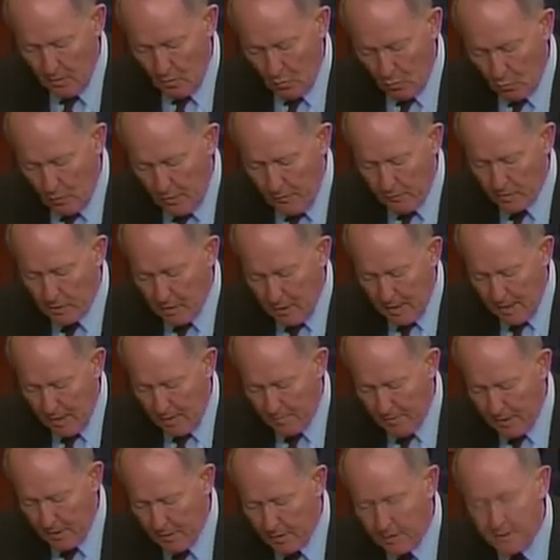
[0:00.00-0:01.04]
We would allow
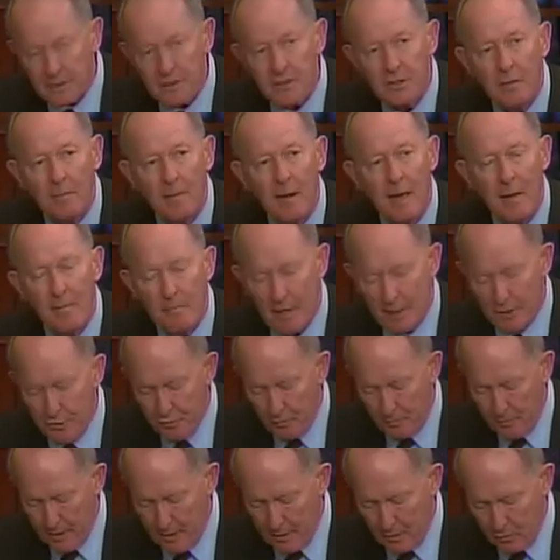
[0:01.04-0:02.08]
Americans to buy a
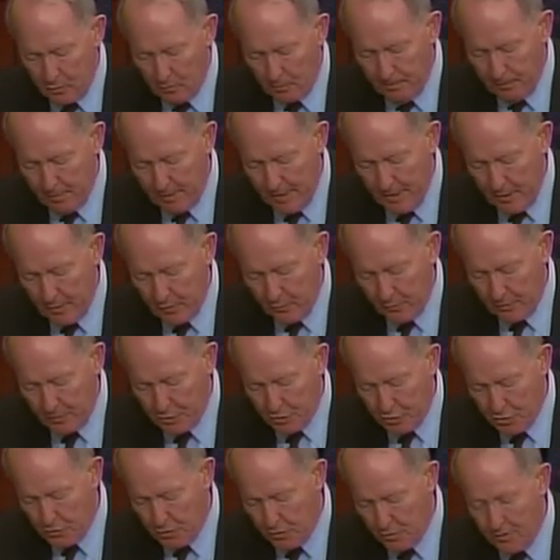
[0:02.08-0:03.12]
major medical plan to
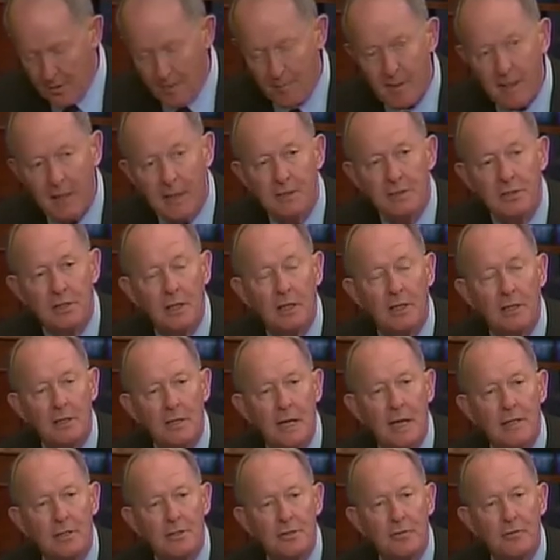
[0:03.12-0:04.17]
insure them against a
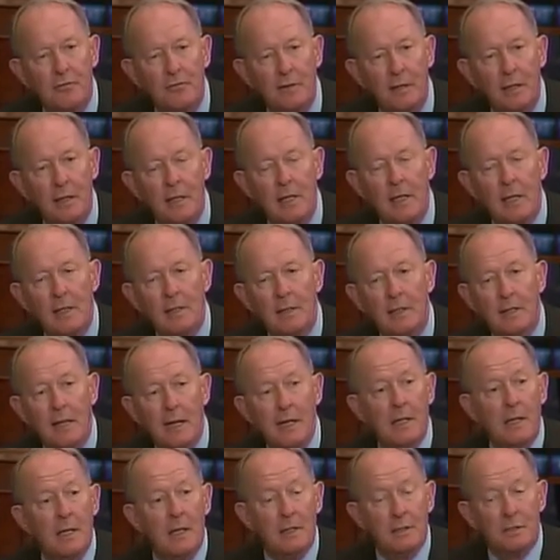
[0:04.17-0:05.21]
catastrophe.
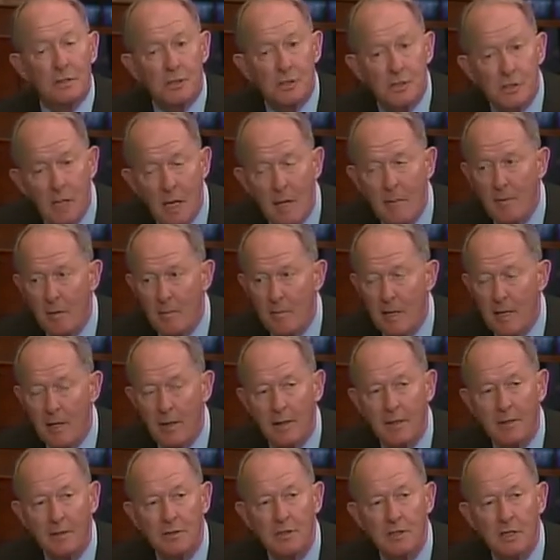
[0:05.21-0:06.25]
Today, some
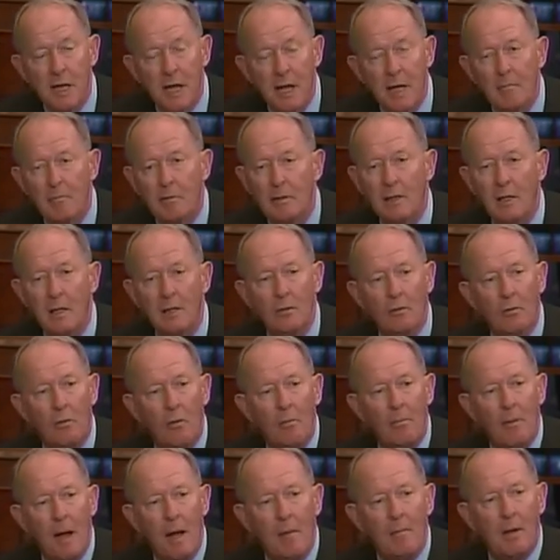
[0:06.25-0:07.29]
Americans can, but under
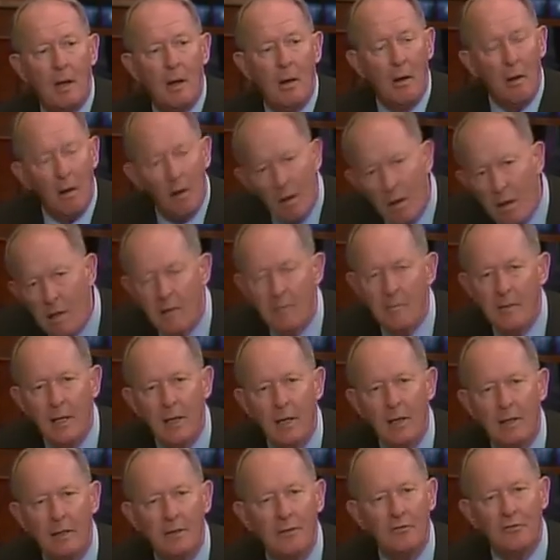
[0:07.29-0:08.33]
Obama, all
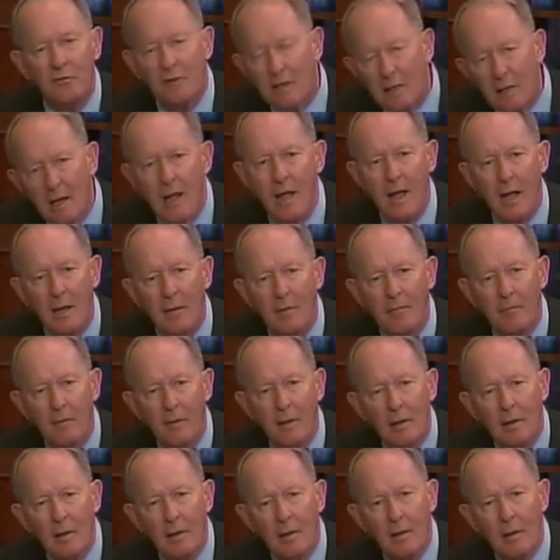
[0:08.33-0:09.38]
Americans cannot.
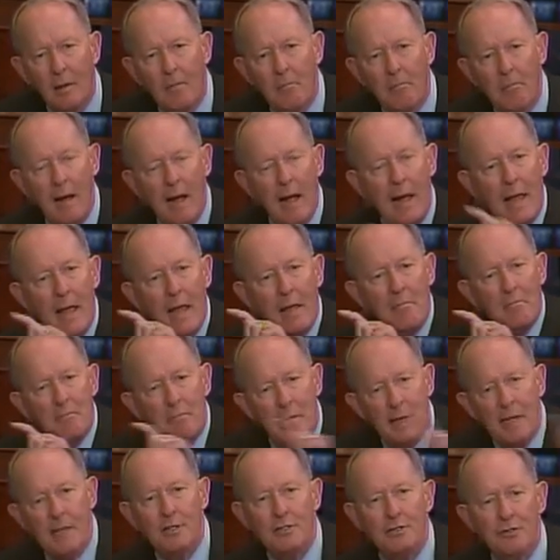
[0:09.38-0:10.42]
Buy a
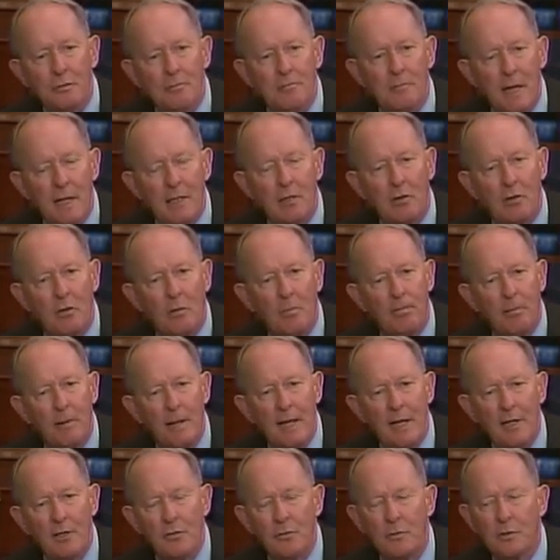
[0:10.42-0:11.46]
major medical
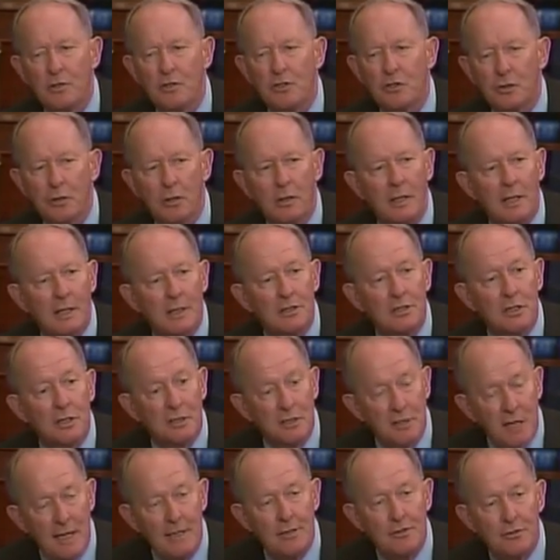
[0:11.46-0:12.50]
plan to insure against
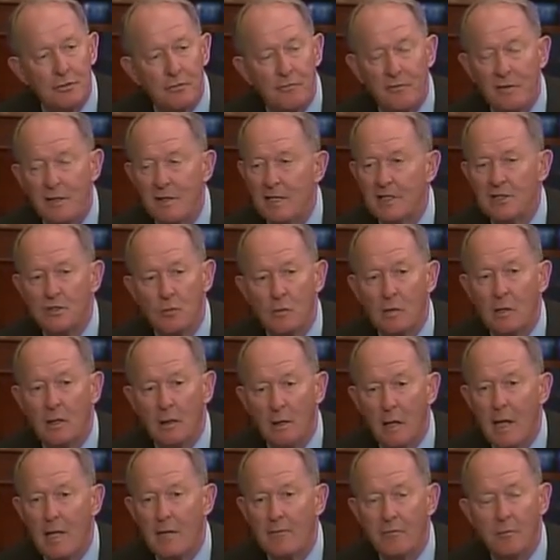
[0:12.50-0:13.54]
catastrophe. That's what a
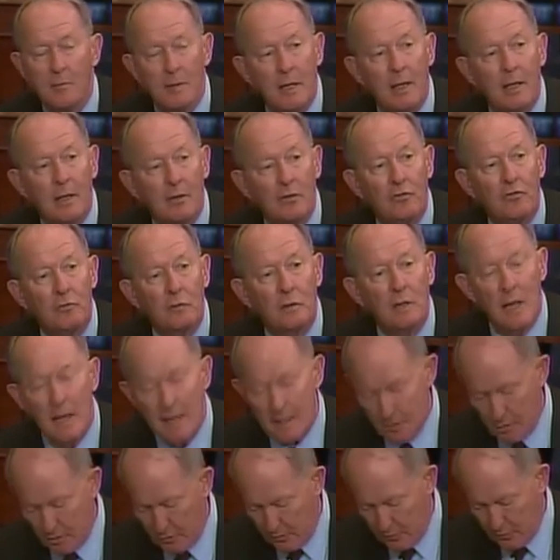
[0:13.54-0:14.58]
lot of Americans would
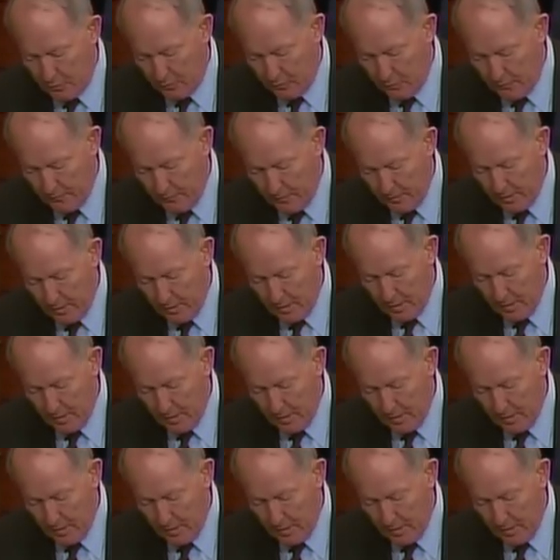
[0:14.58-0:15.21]
like to do.